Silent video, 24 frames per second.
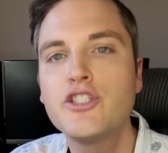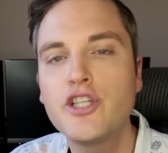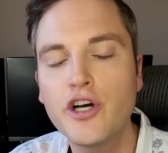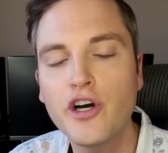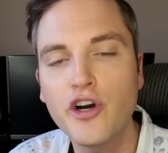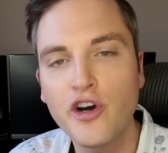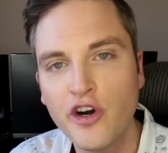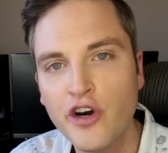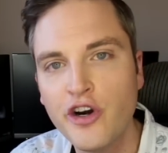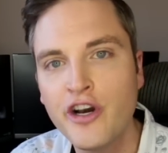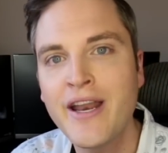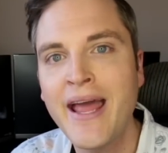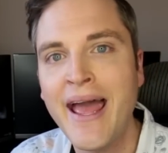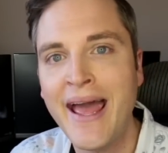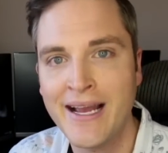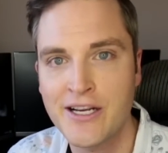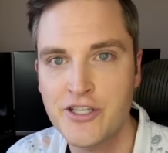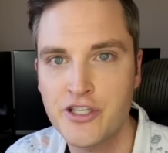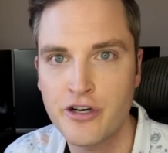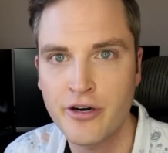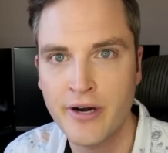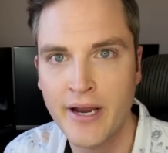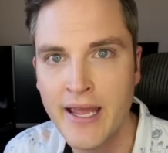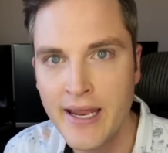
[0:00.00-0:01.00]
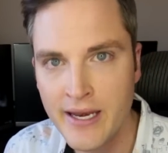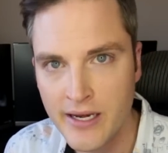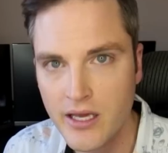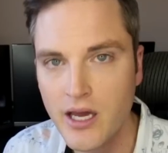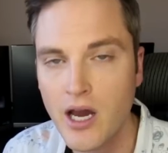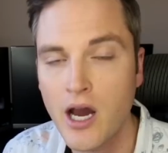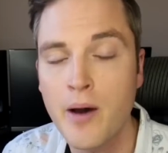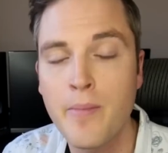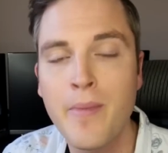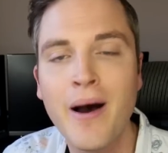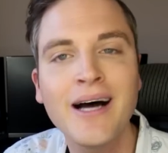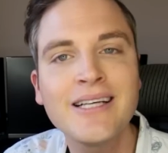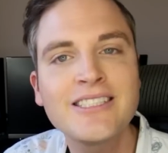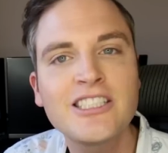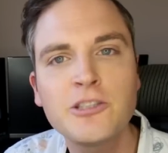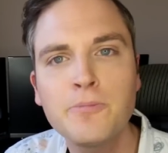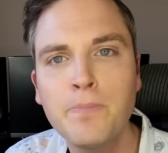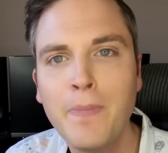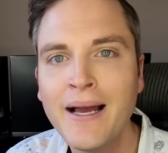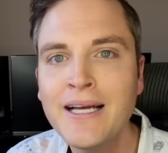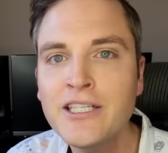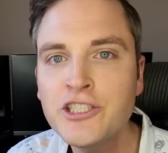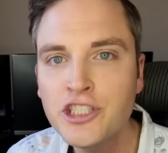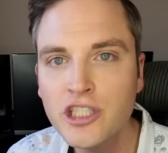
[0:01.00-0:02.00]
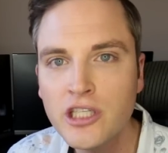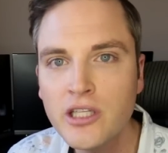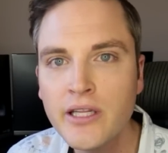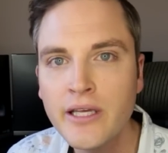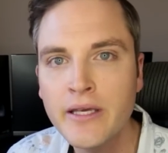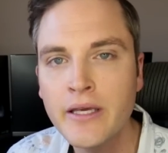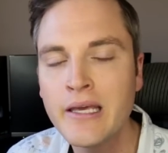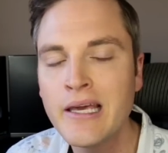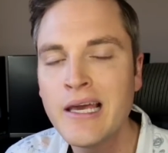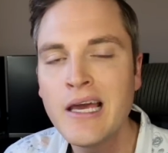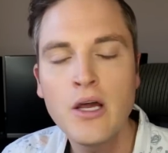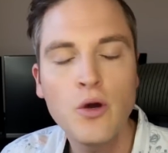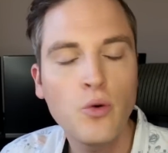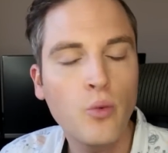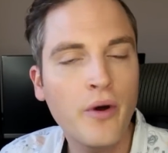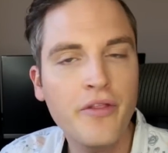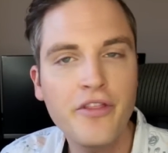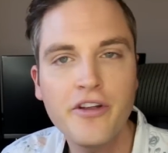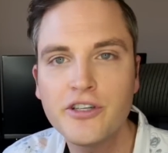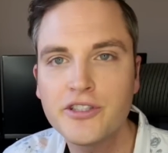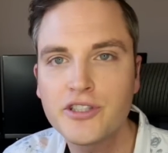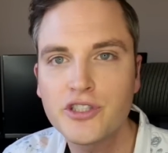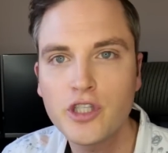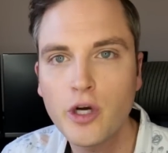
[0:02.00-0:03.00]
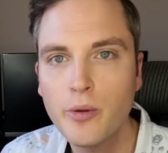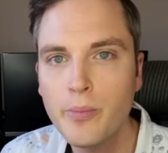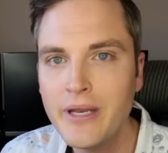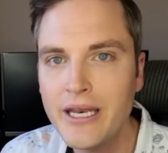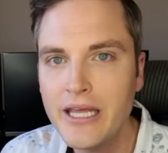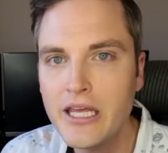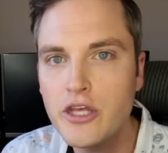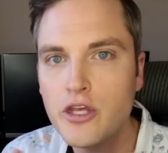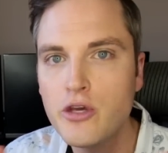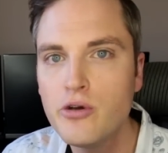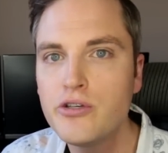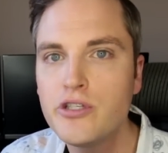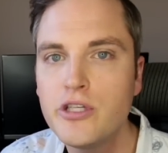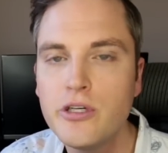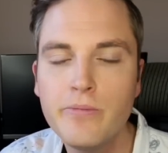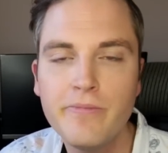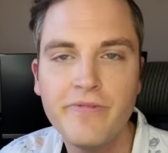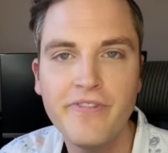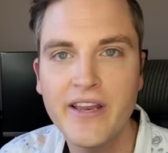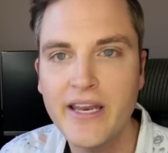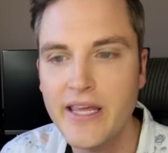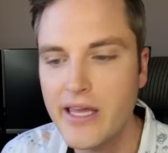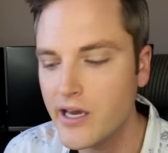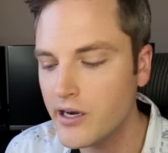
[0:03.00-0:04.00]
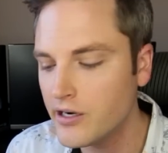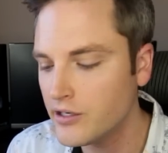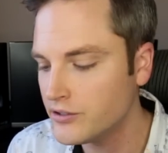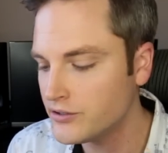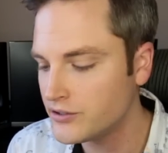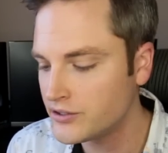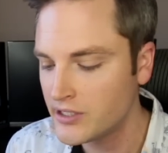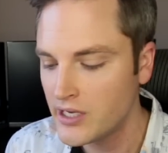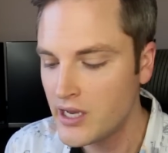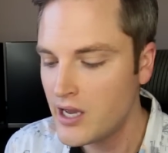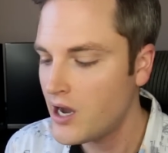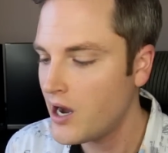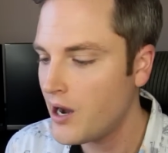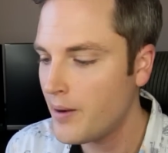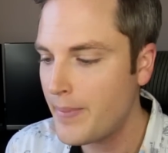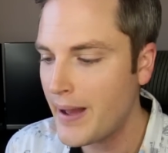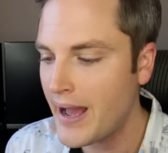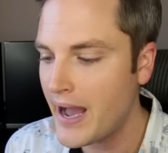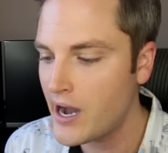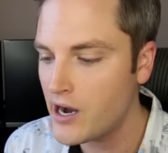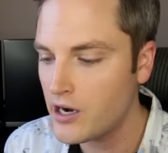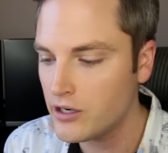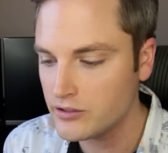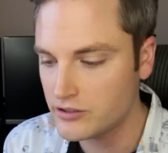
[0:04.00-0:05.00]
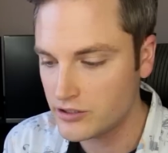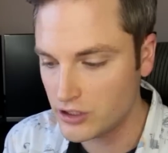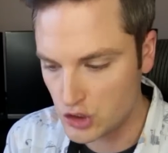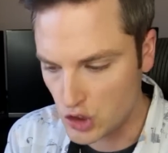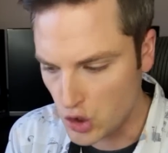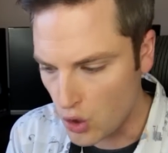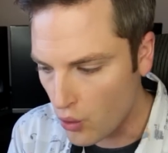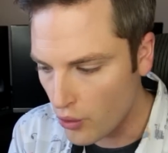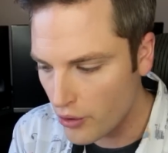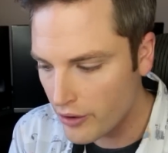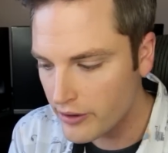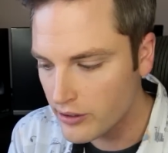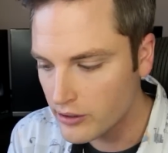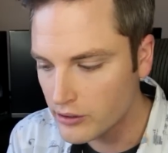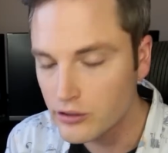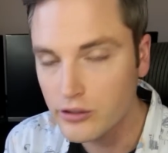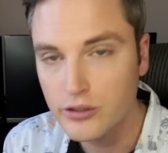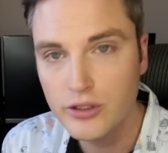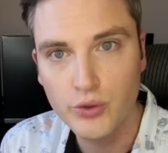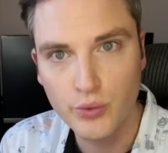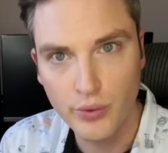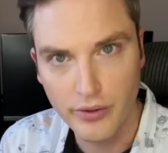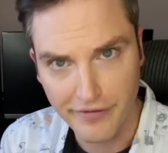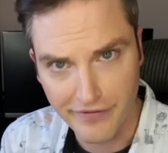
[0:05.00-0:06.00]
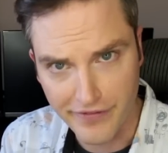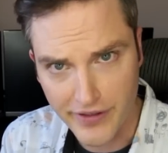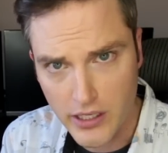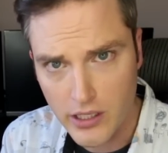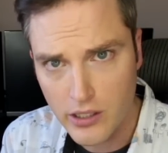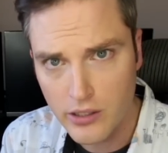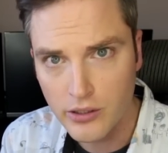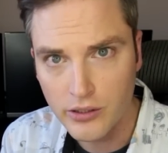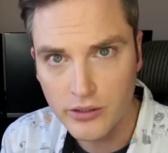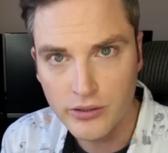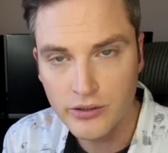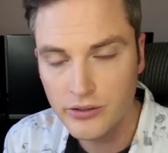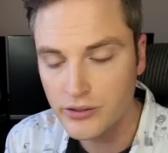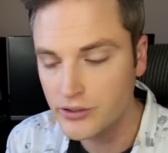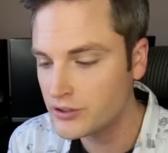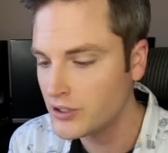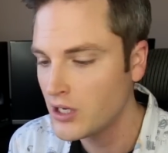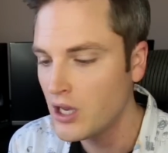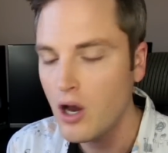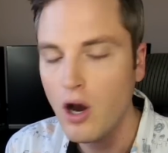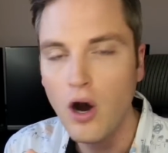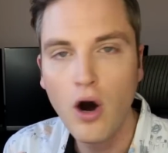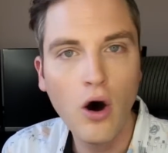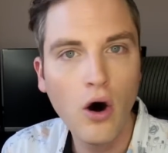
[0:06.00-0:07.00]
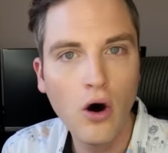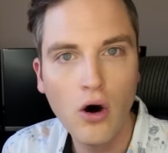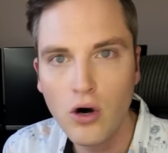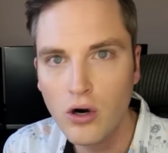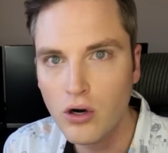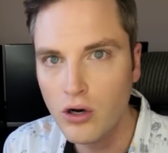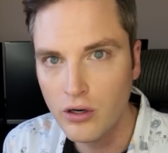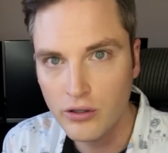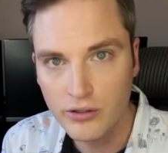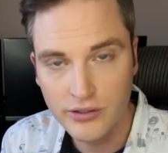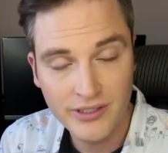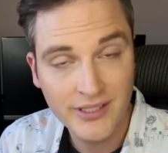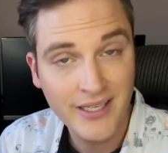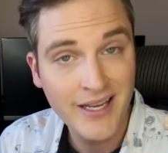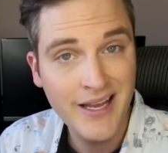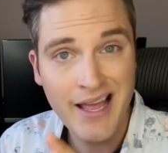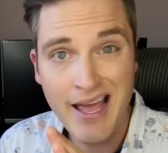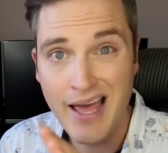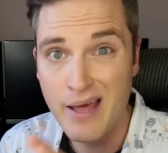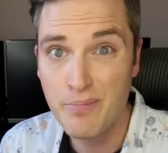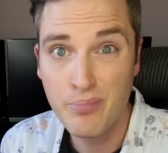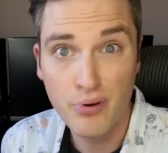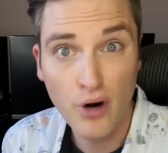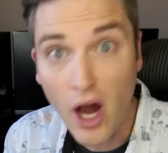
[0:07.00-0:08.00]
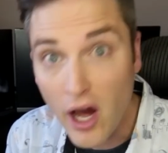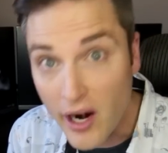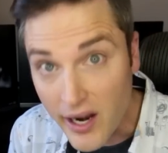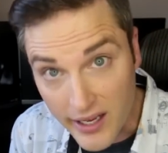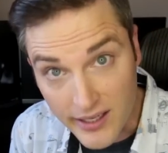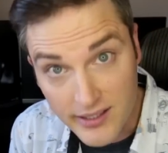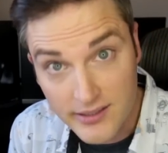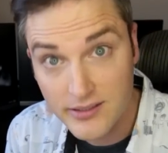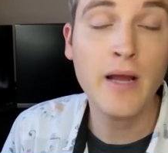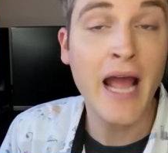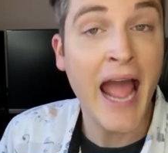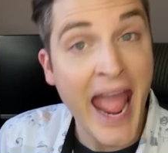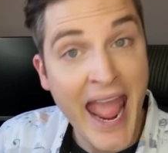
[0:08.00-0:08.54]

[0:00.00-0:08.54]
to earn extra income, especially when there's so many YouTube videos about tutorials, reviews, hauls, and products.